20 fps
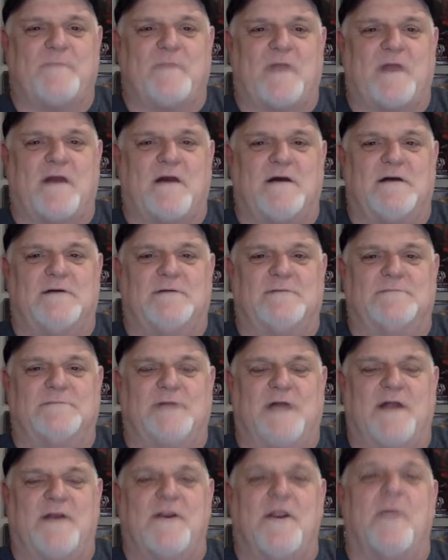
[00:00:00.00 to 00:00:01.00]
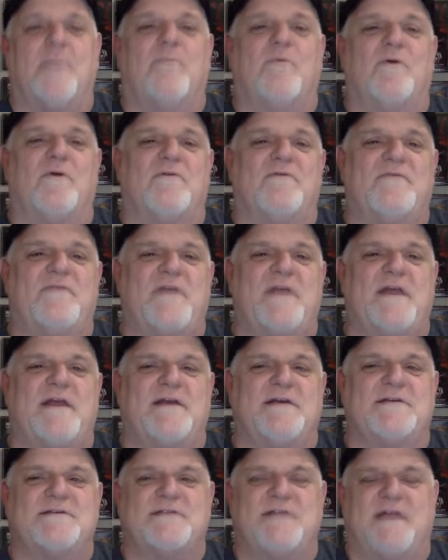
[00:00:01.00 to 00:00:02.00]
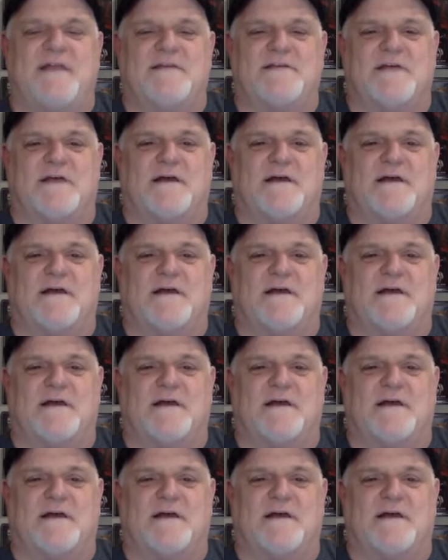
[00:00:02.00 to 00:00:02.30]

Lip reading: a number of things that